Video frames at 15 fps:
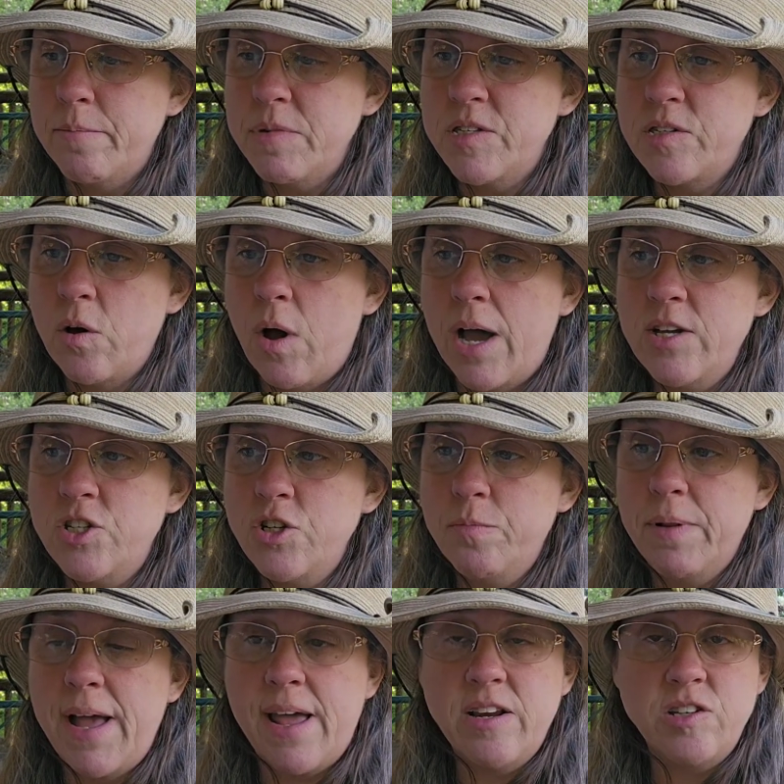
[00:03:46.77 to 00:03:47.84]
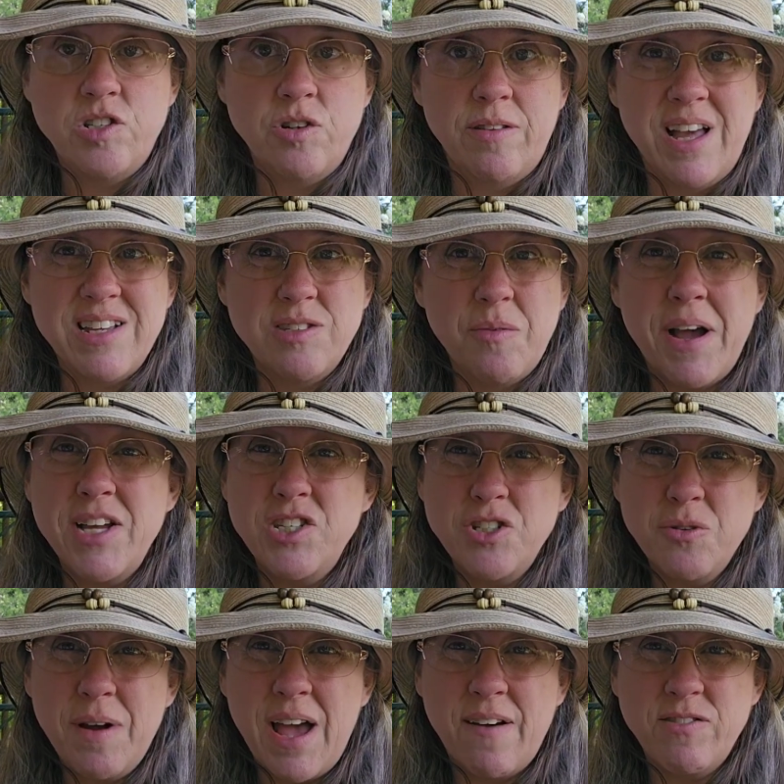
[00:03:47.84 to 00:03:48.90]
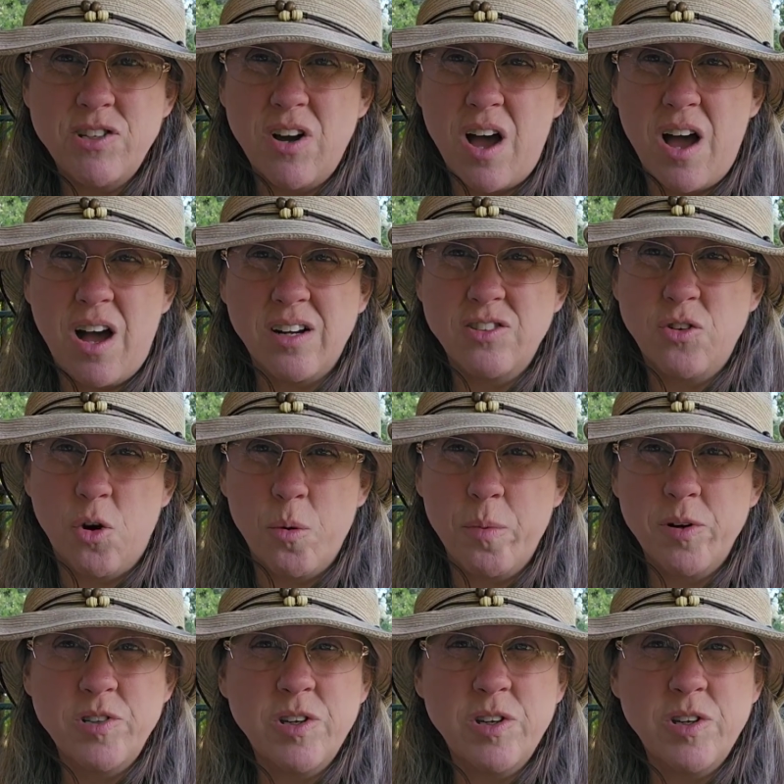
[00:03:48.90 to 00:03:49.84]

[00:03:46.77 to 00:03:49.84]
So I do plan to do that. So I do have to October,